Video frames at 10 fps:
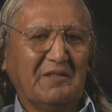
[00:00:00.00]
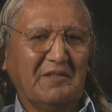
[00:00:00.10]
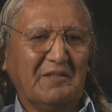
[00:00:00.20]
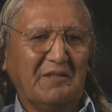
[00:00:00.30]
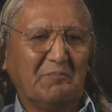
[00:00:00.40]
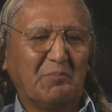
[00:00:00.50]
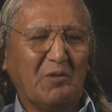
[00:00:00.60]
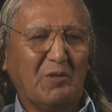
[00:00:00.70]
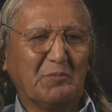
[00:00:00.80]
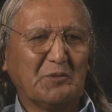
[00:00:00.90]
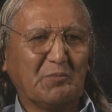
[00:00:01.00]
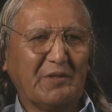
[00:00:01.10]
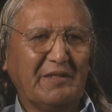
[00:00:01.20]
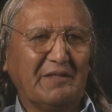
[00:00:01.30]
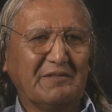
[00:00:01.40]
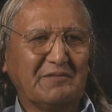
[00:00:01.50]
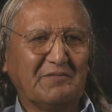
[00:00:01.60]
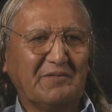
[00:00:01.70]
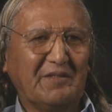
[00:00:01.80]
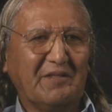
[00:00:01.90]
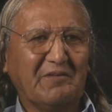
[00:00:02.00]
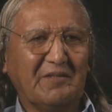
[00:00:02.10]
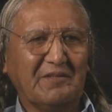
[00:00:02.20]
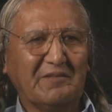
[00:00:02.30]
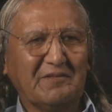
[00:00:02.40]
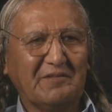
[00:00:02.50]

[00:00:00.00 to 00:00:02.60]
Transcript: The Palm Springs of the area.